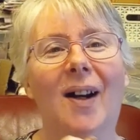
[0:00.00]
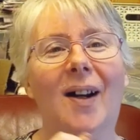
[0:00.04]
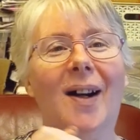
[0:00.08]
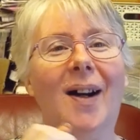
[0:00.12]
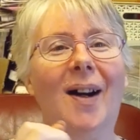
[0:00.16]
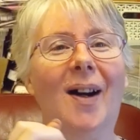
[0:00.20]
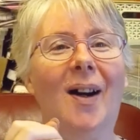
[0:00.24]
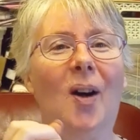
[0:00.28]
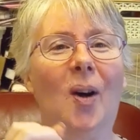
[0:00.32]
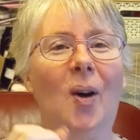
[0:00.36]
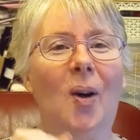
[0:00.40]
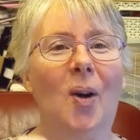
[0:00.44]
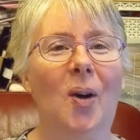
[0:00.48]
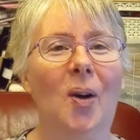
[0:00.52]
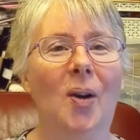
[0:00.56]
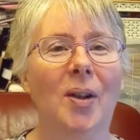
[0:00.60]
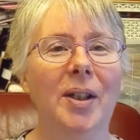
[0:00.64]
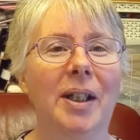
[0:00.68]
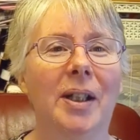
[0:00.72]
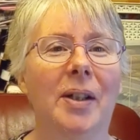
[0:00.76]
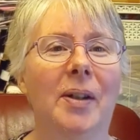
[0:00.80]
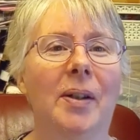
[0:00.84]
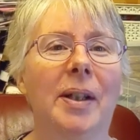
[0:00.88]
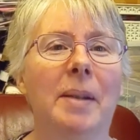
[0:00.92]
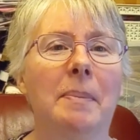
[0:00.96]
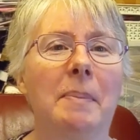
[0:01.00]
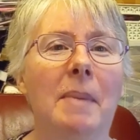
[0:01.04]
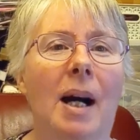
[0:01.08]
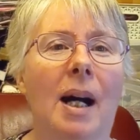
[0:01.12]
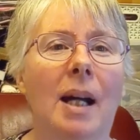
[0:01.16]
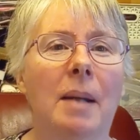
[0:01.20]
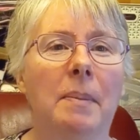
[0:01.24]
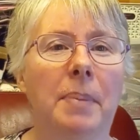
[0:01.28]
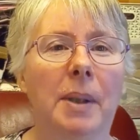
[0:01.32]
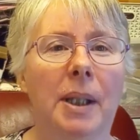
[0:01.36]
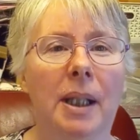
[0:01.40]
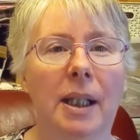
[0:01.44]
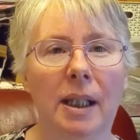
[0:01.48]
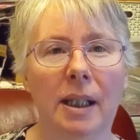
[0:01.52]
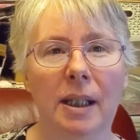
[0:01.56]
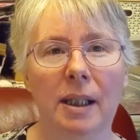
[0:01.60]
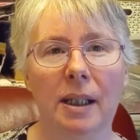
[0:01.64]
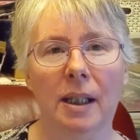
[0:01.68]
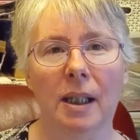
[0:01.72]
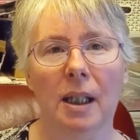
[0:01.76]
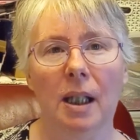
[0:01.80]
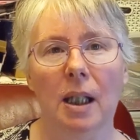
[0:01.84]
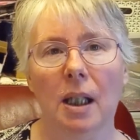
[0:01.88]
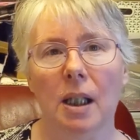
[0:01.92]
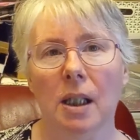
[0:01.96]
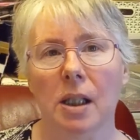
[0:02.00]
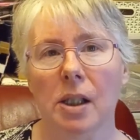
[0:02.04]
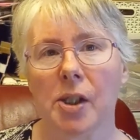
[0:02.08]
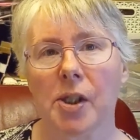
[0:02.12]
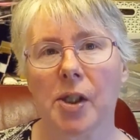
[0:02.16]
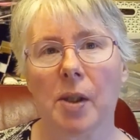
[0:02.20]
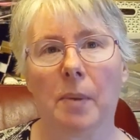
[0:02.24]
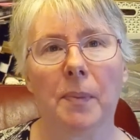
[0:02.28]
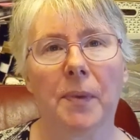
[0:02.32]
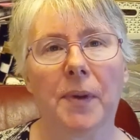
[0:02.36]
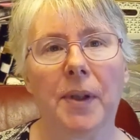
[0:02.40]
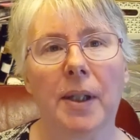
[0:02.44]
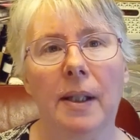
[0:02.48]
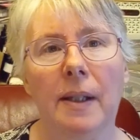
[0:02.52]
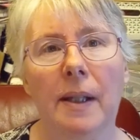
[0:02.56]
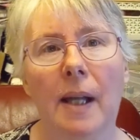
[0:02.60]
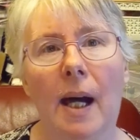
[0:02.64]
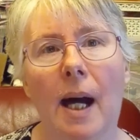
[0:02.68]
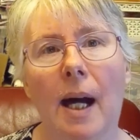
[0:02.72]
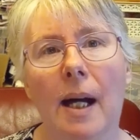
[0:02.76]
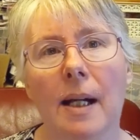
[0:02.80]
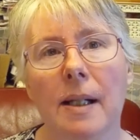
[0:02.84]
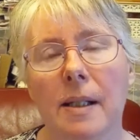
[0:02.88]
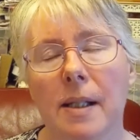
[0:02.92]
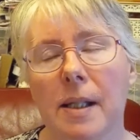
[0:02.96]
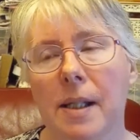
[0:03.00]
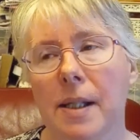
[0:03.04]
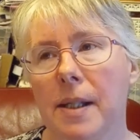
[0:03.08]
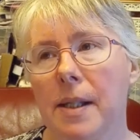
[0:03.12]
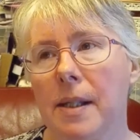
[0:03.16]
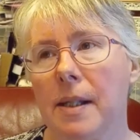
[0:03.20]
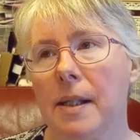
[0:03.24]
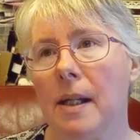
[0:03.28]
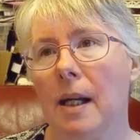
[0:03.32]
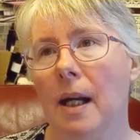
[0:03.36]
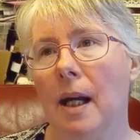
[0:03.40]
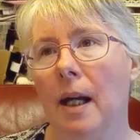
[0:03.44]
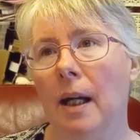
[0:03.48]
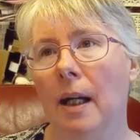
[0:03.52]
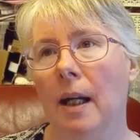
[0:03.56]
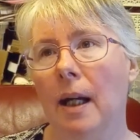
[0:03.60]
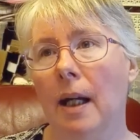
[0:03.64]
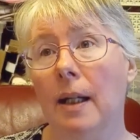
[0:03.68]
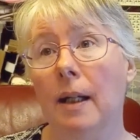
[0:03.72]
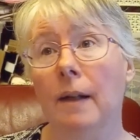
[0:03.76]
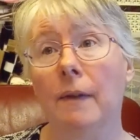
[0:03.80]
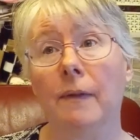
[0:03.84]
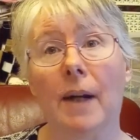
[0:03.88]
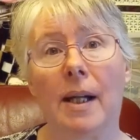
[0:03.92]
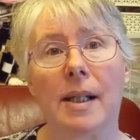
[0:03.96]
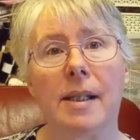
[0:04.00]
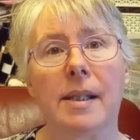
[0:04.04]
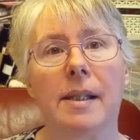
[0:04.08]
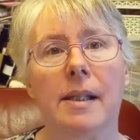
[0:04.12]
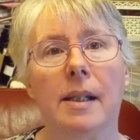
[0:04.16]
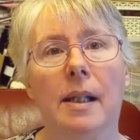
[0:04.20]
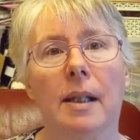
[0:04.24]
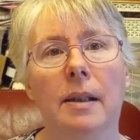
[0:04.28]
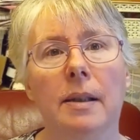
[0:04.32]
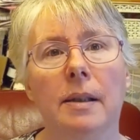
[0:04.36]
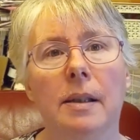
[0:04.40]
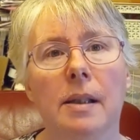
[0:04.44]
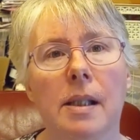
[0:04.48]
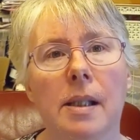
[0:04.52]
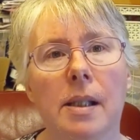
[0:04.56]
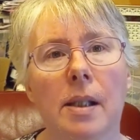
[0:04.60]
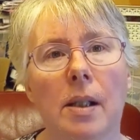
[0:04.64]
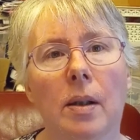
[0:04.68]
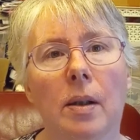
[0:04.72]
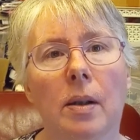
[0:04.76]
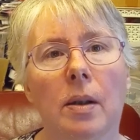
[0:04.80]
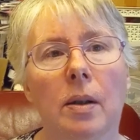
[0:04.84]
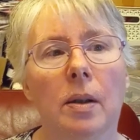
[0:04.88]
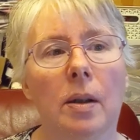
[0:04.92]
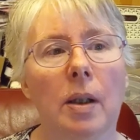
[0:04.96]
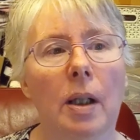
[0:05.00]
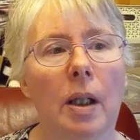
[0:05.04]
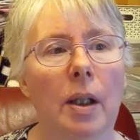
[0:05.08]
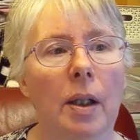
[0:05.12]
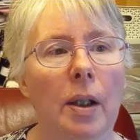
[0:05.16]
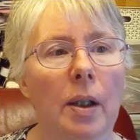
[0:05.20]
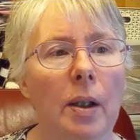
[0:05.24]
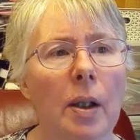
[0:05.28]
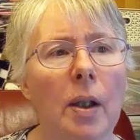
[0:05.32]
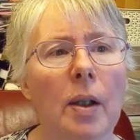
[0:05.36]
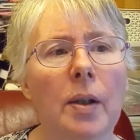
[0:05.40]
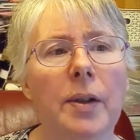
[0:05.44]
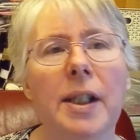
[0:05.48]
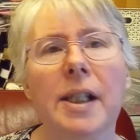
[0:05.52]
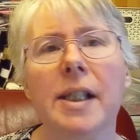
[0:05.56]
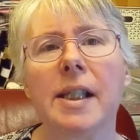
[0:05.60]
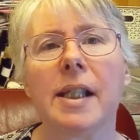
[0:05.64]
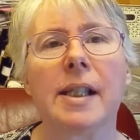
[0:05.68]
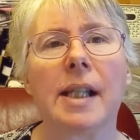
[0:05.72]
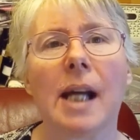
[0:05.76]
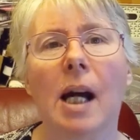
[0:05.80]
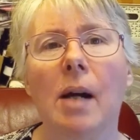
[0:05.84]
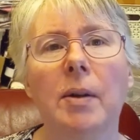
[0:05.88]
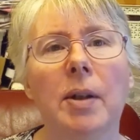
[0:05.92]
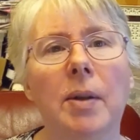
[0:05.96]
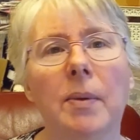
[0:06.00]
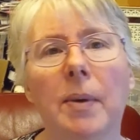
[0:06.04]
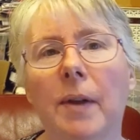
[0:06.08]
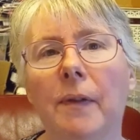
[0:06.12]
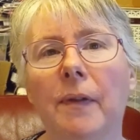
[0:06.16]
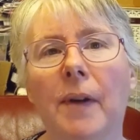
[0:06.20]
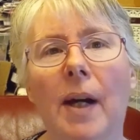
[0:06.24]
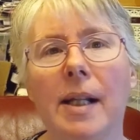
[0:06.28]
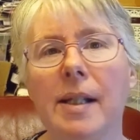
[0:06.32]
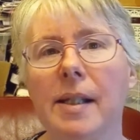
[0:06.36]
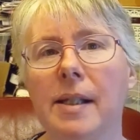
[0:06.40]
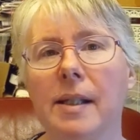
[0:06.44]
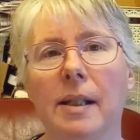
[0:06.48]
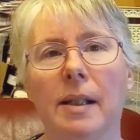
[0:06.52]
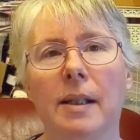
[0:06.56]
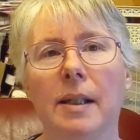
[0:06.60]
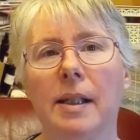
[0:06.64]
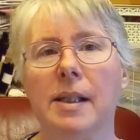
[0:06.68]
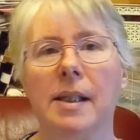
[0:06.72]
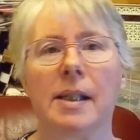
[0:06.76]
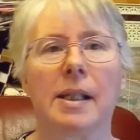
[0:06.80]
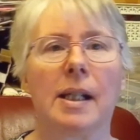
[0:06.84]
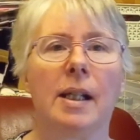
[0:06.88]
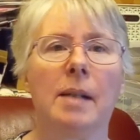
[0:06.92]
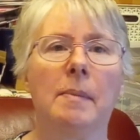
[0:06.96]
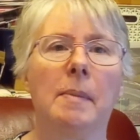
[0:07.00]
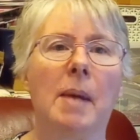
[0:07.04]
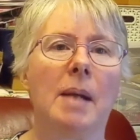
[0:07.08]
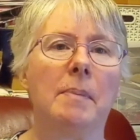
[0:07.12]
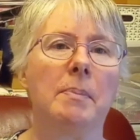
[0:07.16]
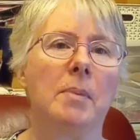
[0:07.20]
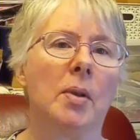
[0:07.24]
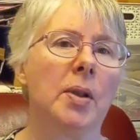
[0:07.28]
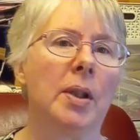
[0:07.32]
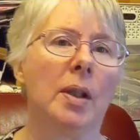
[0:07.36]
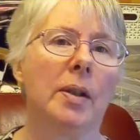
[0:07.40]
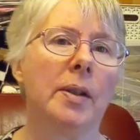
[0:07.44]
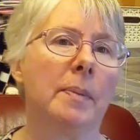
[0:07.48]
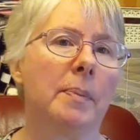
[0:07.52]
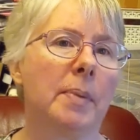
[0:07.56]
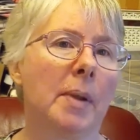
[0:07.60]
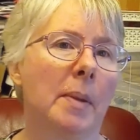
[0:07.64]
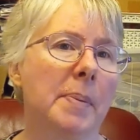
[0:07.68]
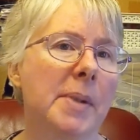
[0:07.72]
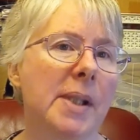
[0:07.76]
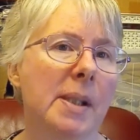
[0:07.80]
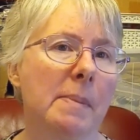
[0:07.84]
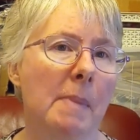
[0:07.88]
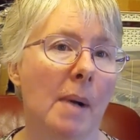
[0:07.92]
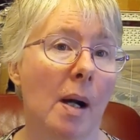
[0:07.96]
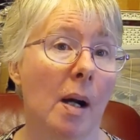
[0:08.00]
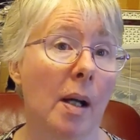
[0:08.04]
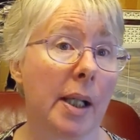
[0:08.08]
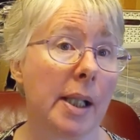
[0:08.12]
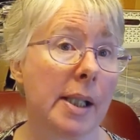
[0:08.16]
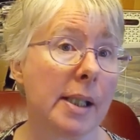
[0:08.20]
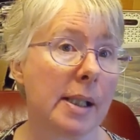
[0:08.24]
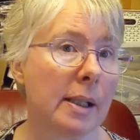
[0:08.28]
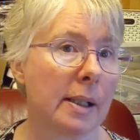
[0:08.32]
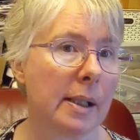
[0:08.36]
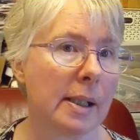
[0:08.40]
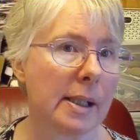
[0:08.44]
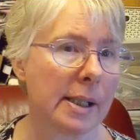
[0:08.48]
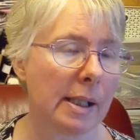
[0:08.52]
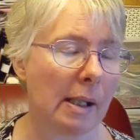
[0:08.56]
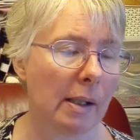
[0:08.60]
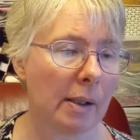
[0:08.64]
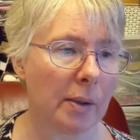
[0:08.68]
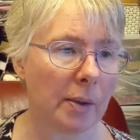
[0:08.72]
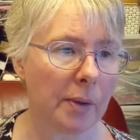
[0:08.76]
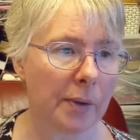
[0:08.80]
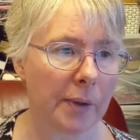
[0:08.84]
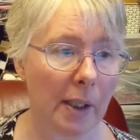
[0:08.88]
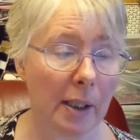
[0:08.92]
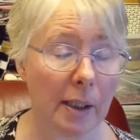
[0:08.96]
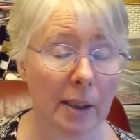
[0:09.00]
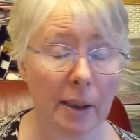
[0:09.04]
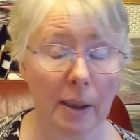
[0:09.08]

Or, you know, it might be something that's an investor. So this is how you invest, and this is how you make money on the property market, and this, that, and other.